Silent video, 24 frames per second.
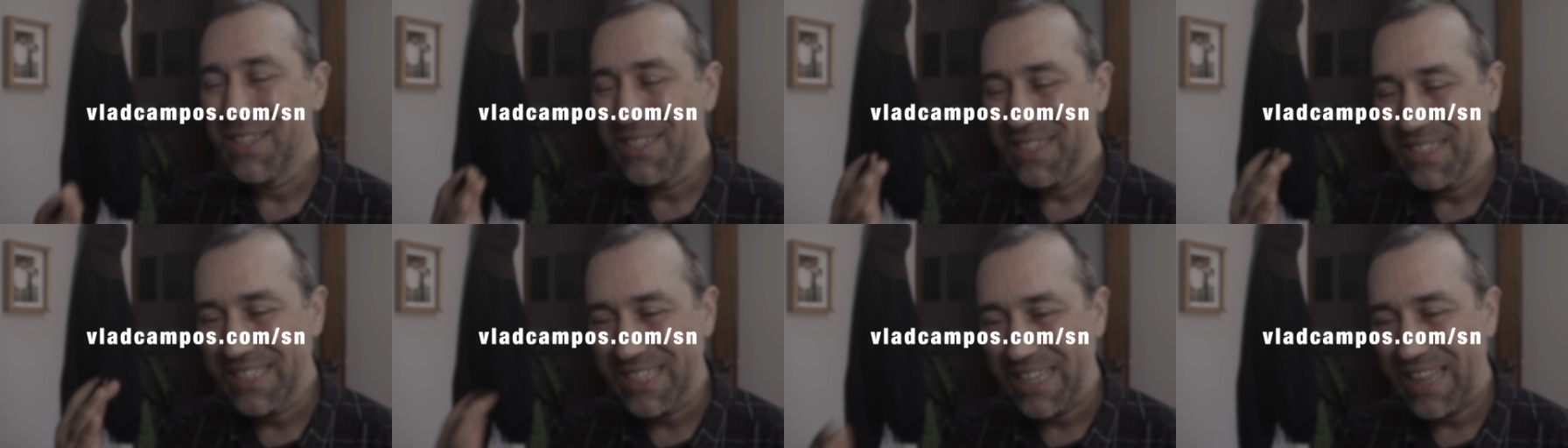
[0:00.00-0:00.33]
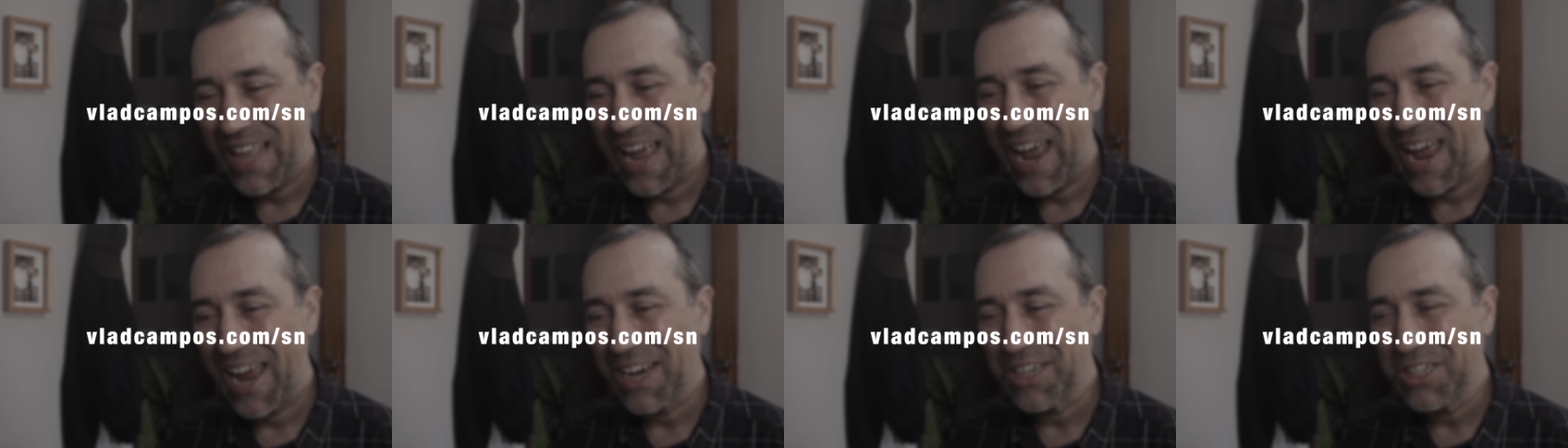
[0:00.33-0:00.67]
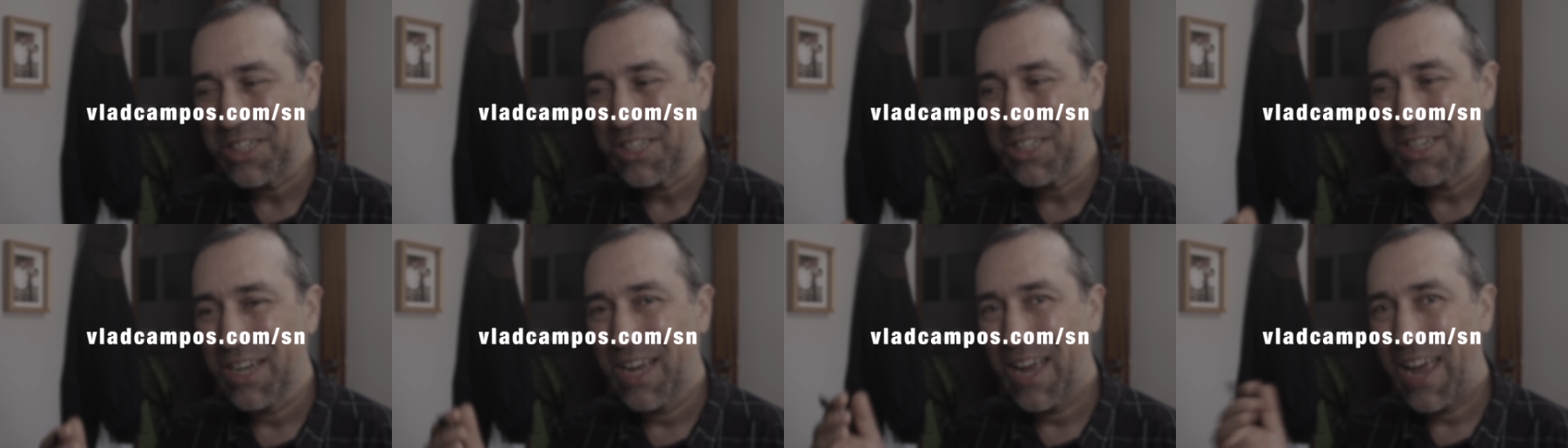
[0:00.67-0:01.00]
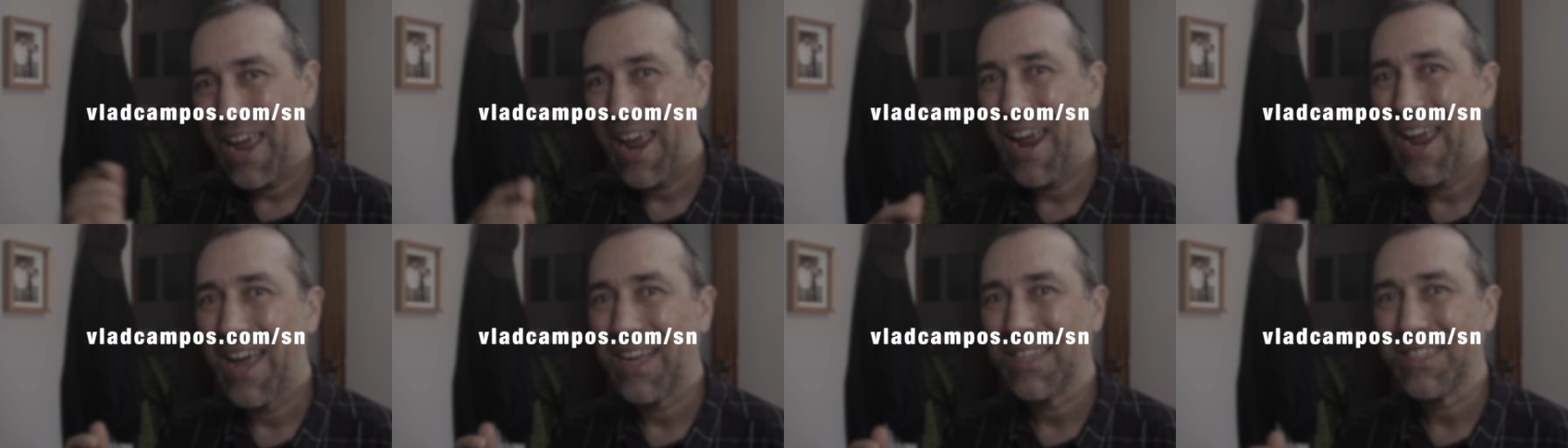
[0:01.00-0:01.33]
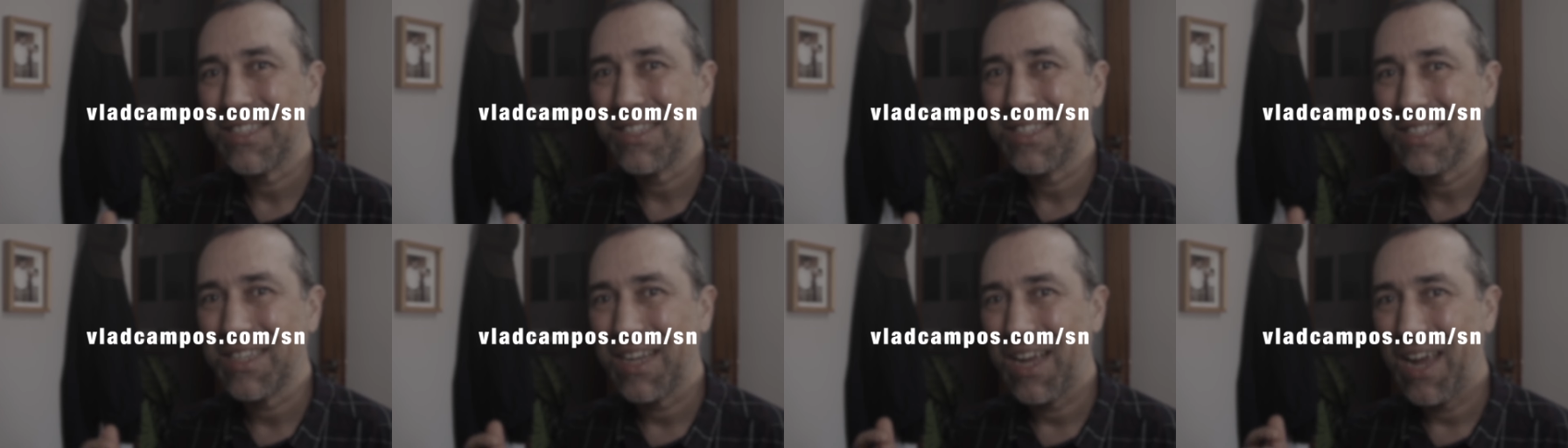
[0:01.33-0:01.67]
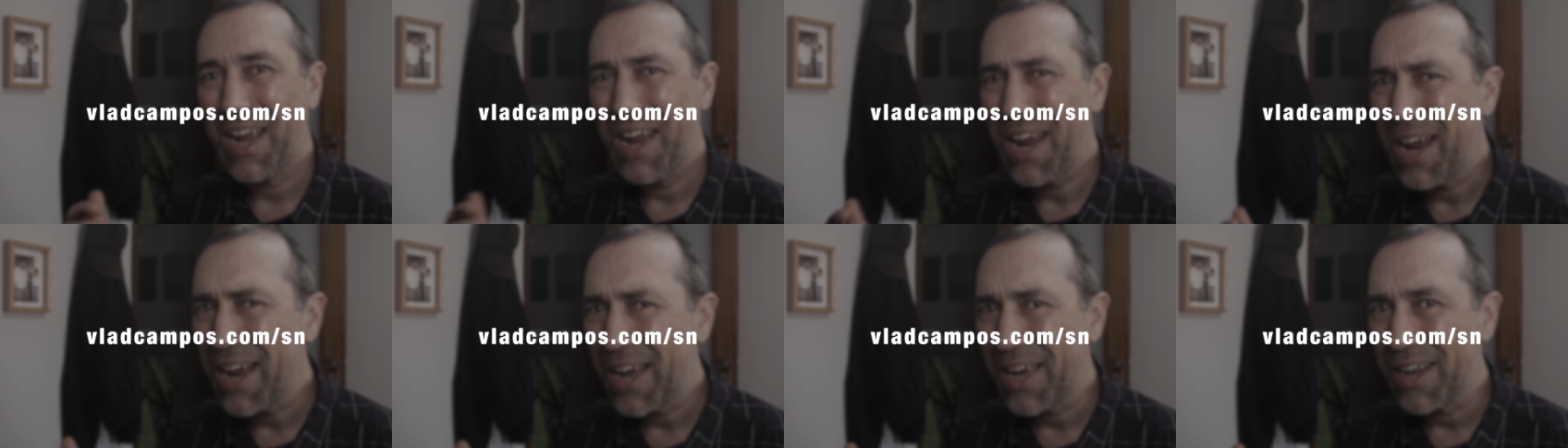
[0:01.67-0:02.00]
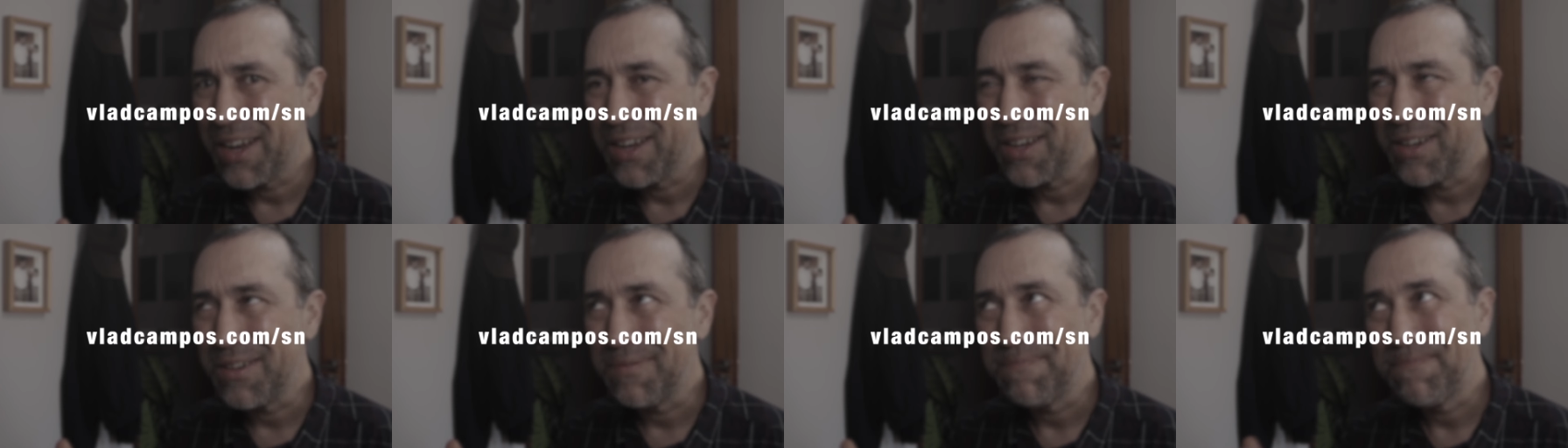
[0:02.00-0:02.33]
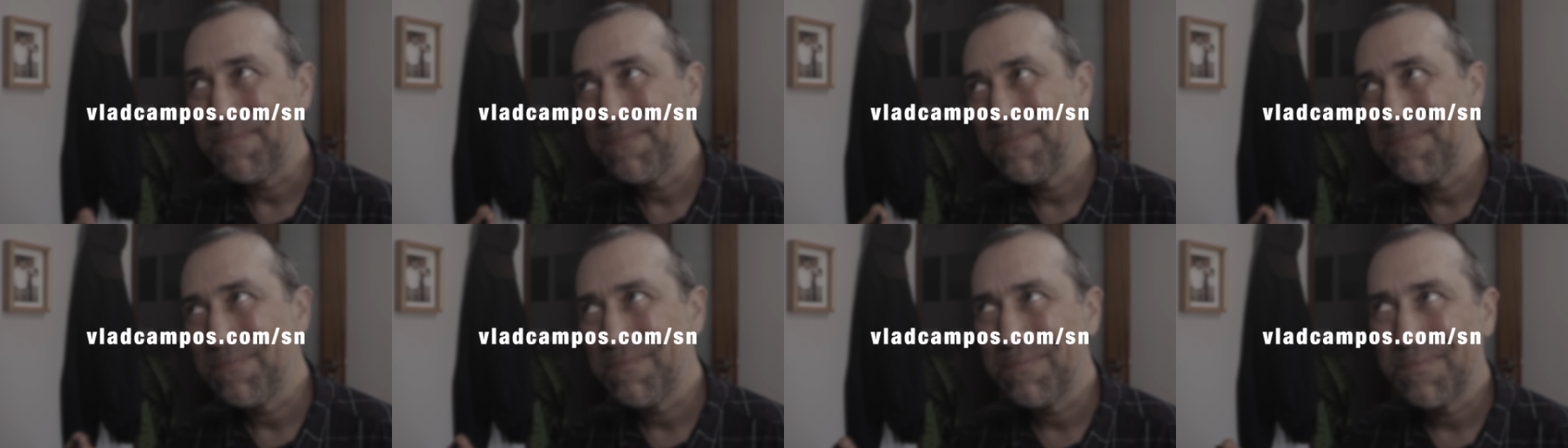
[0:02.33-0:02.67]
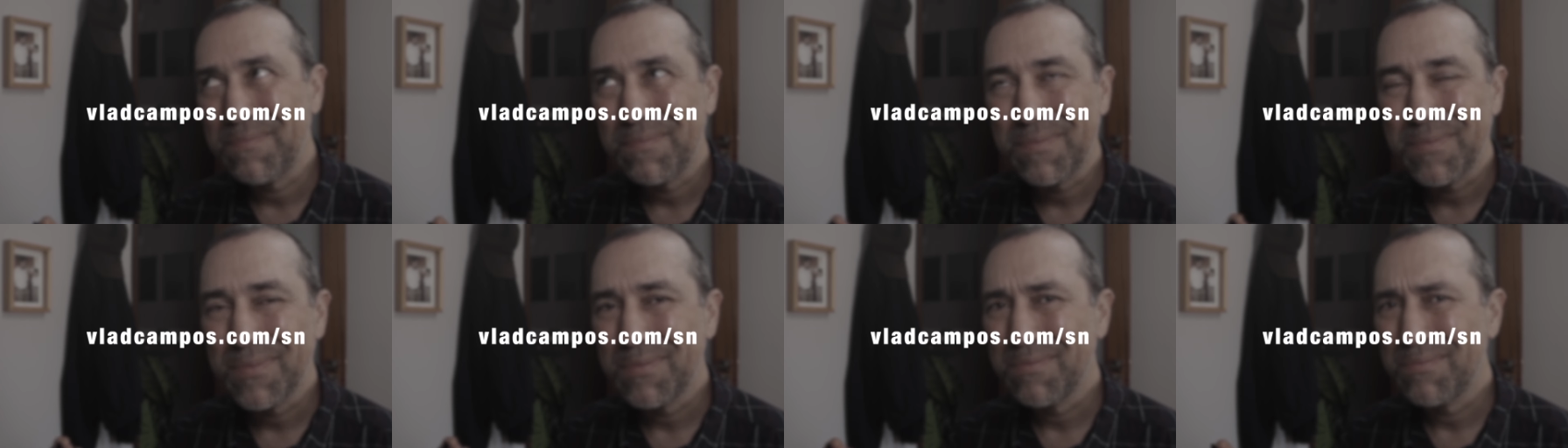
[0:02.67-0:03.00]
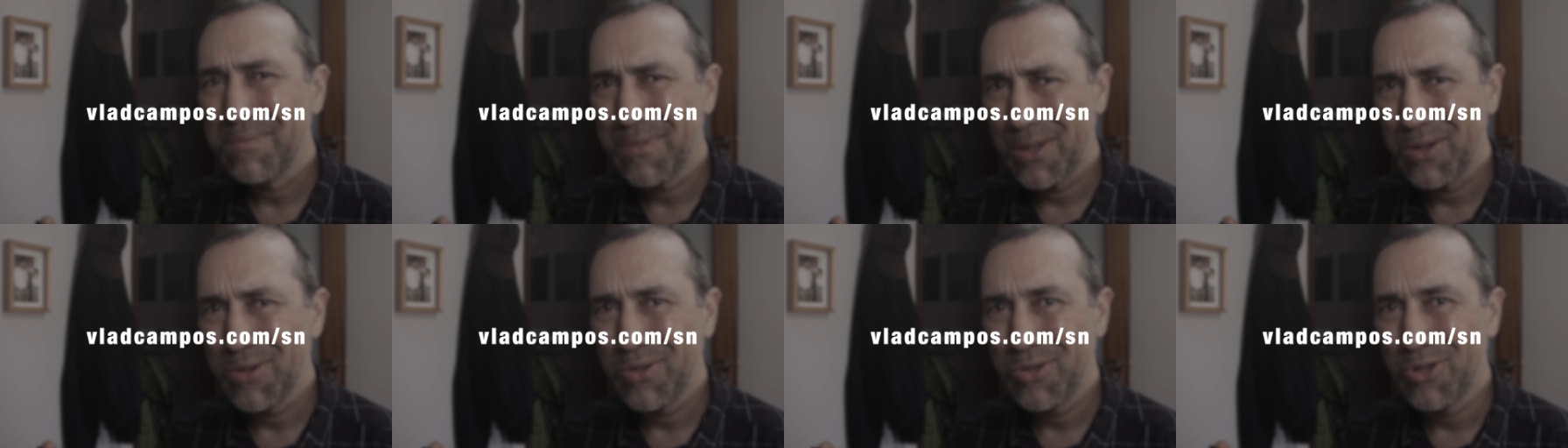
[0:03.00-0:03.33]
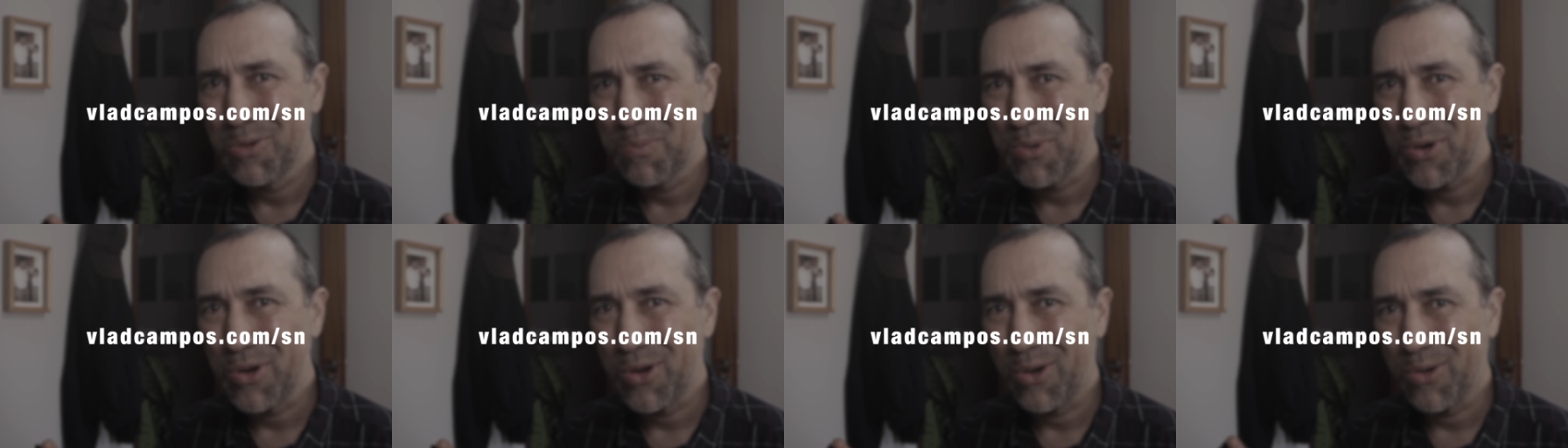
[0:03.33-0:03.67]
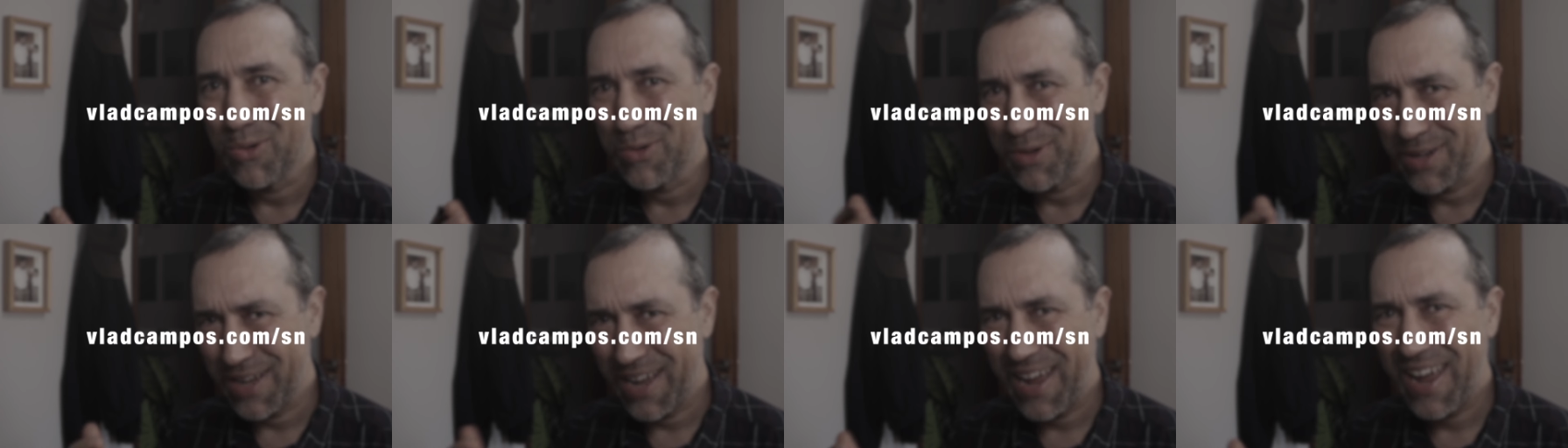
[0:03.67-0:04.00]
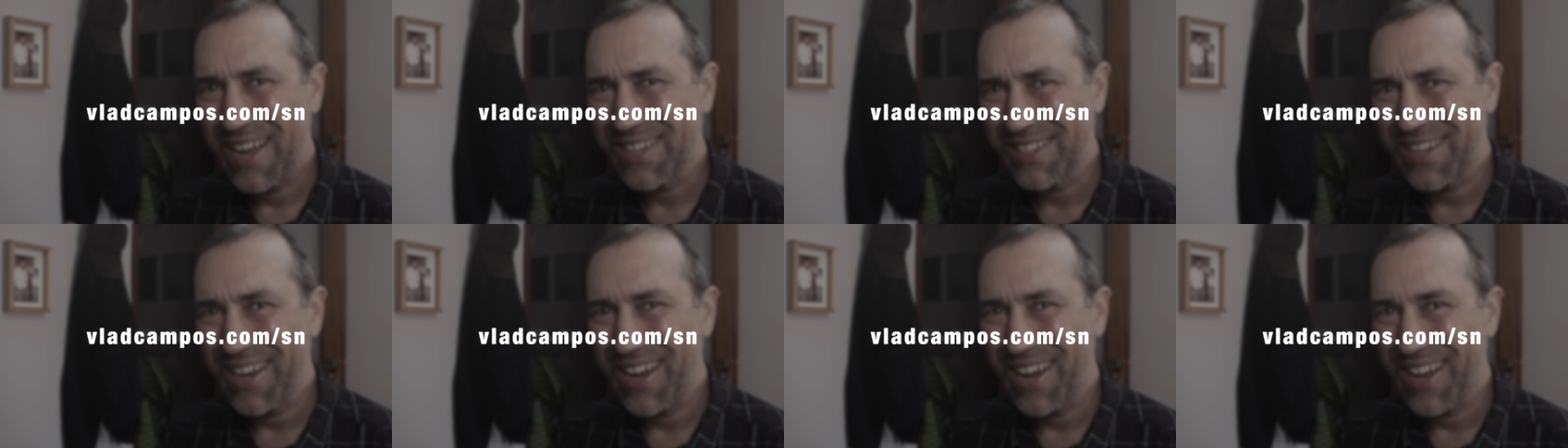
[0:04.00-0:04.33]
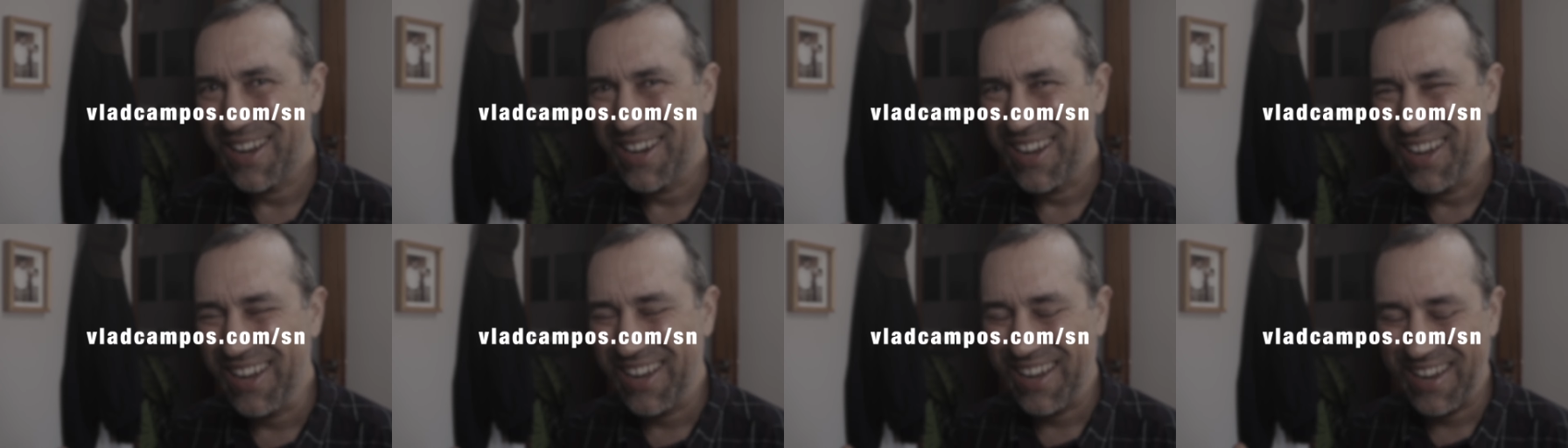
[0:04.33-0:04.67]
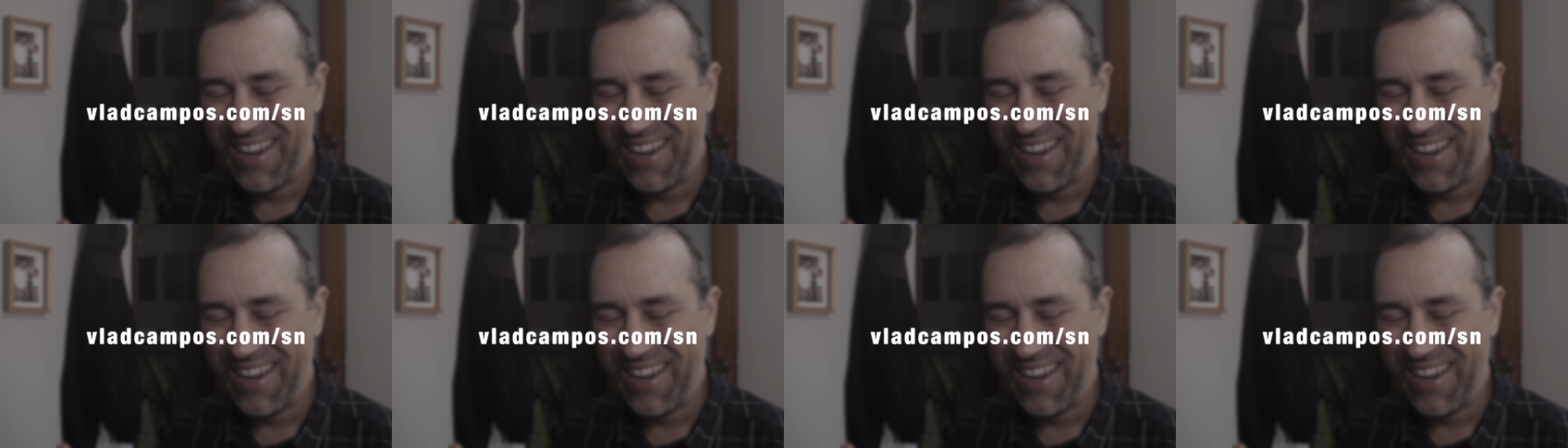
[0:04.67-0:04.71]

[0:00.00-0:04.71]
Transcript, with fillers: slash SN. Supernote, SN.